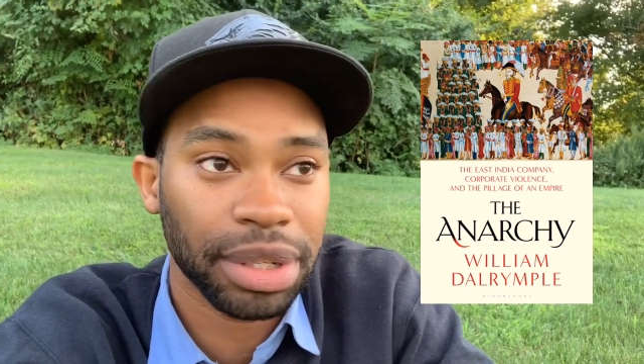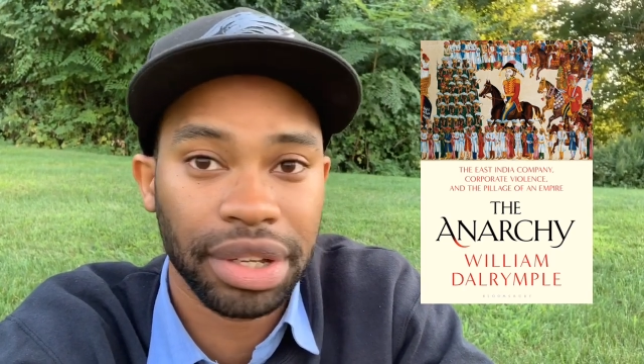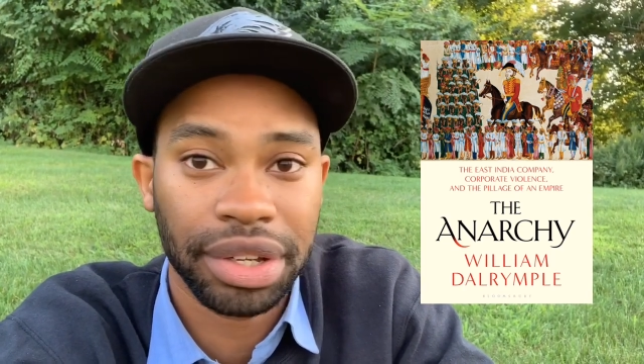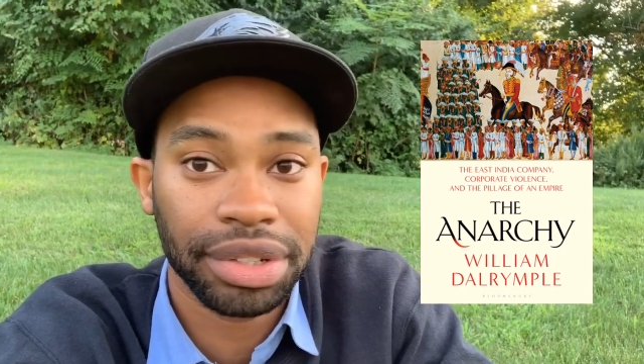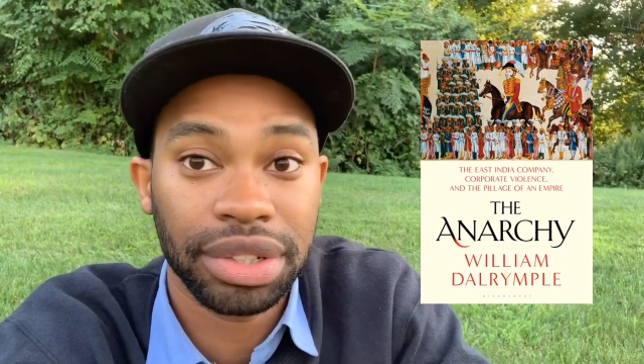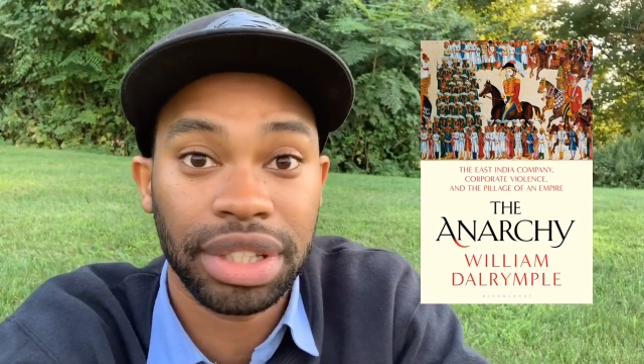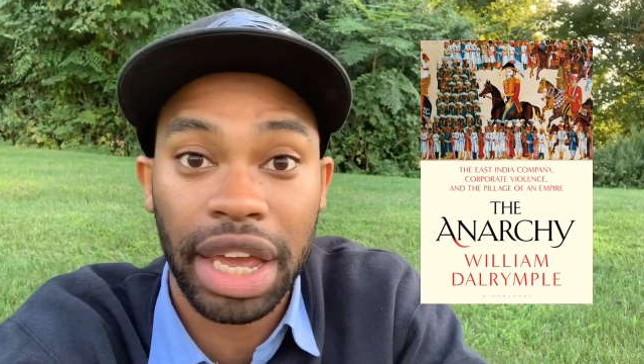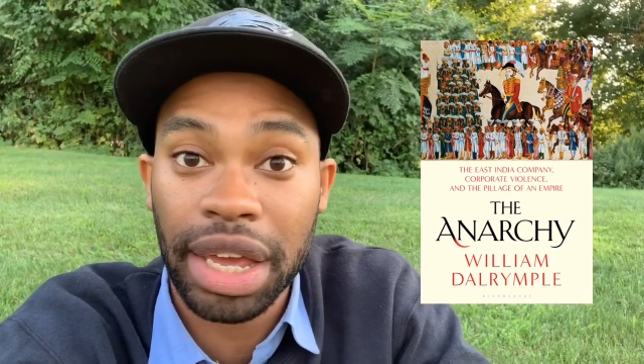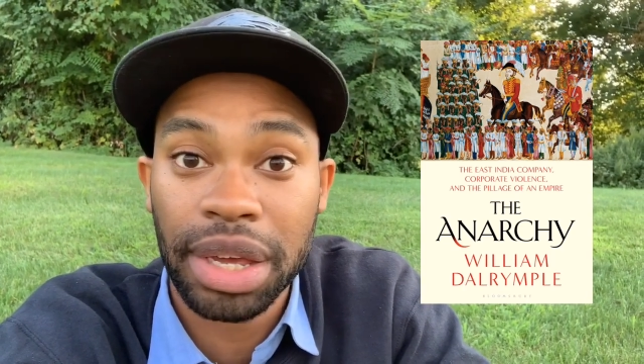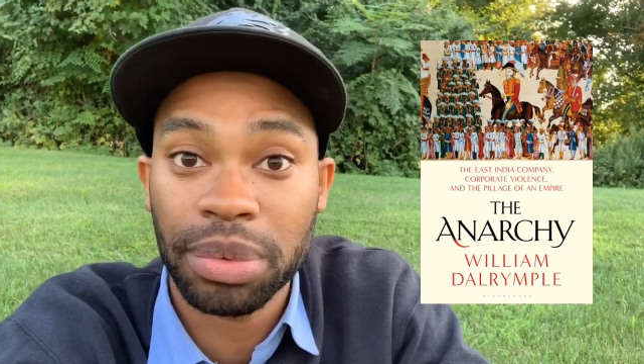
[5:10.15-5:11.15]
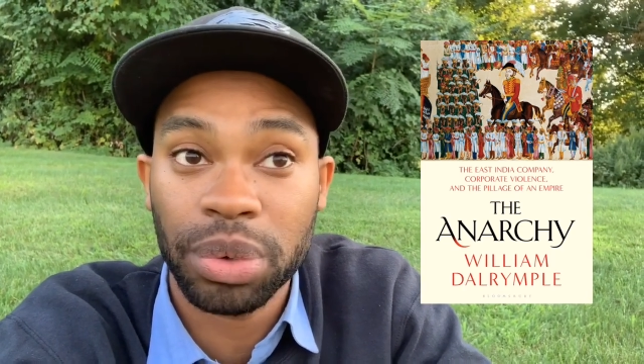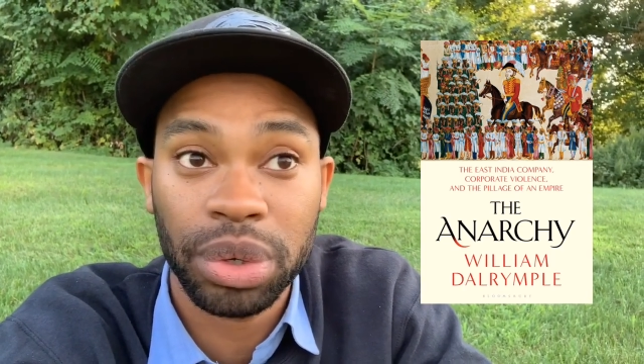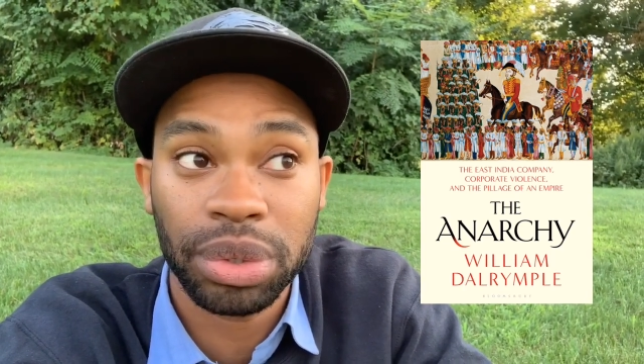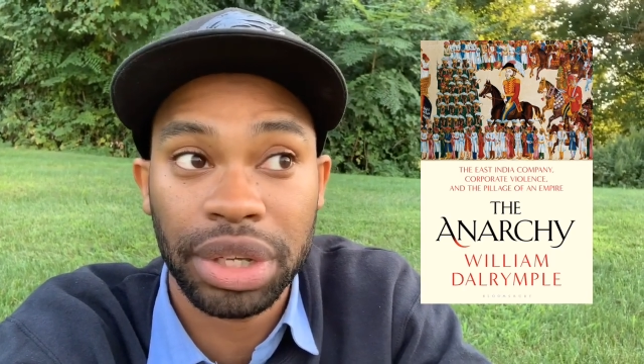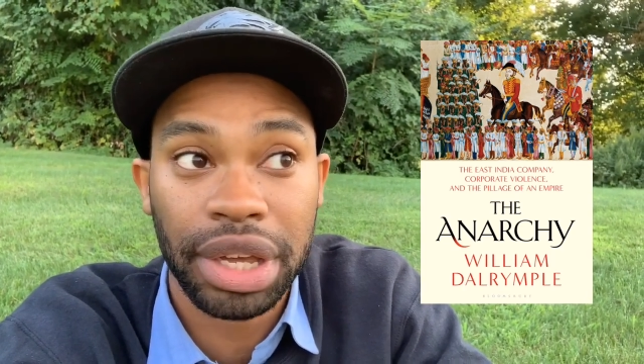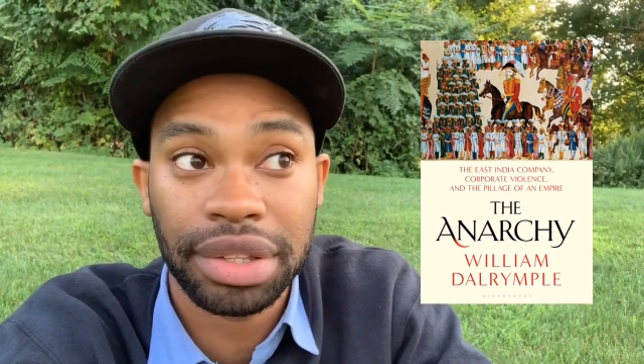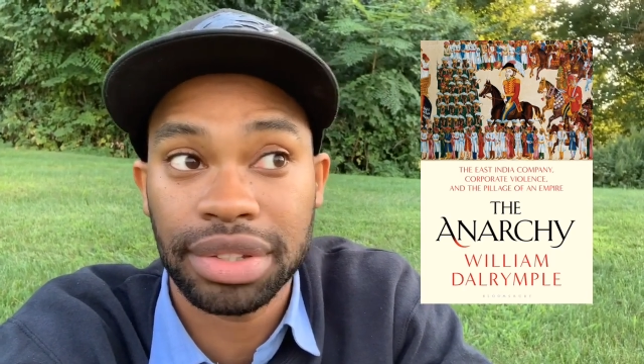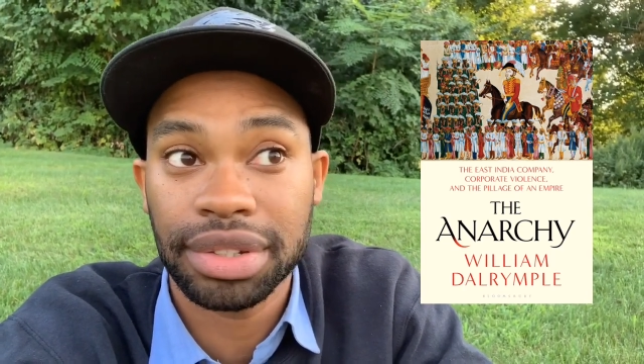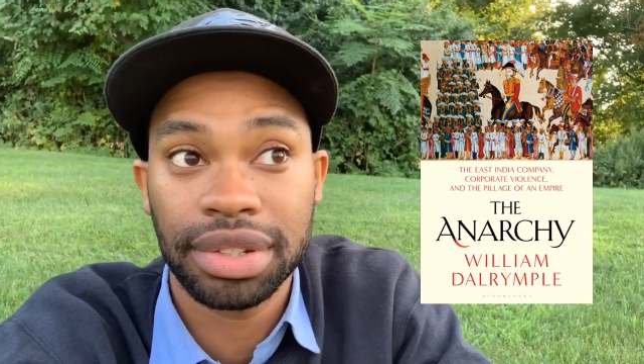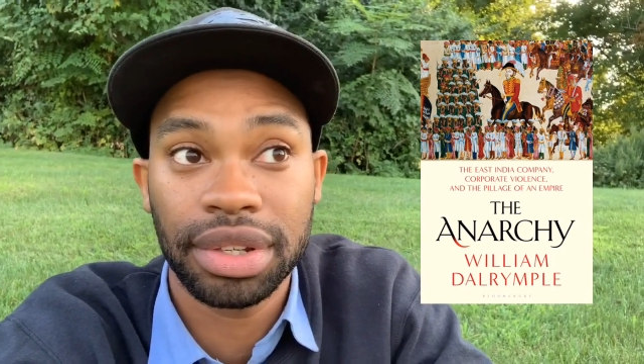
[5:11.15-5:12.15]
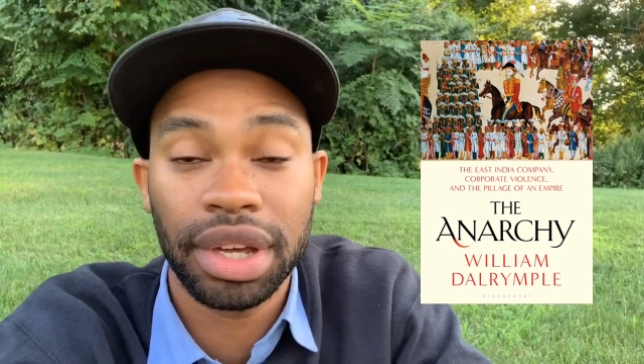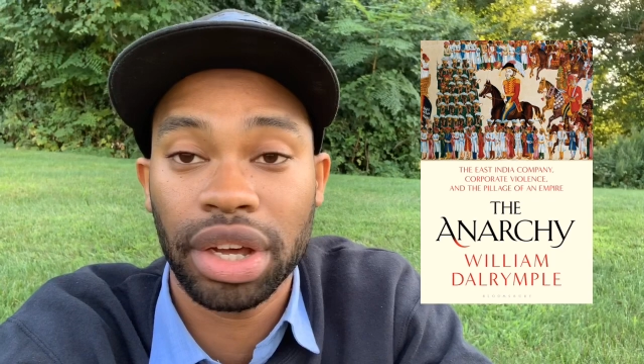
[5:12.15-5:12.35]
because they will get